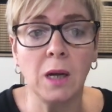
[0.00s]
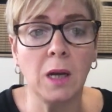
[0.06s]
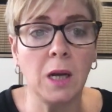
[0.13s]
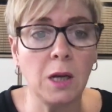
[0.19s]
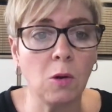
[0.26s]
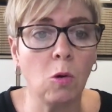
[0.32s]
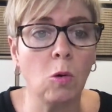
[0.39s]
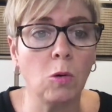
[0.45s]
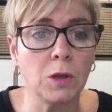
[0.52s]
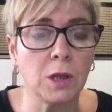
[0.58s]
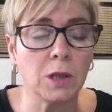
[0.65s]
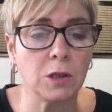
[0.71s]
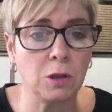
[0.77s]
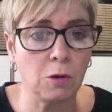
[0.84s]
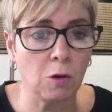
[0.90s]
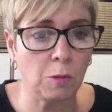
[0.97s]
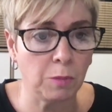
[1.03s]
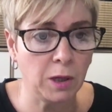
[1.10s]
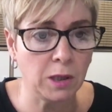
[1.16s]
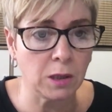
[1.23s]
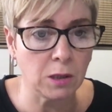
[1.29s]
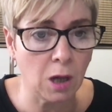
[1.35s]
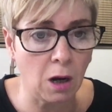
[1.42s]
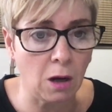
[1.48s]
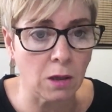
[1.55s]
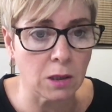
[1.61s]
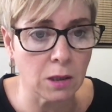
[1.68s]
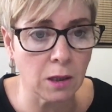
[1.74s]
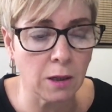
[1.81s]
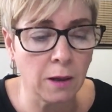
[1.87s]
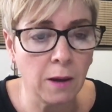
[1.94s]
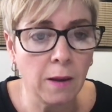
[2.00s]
in order to complete a task.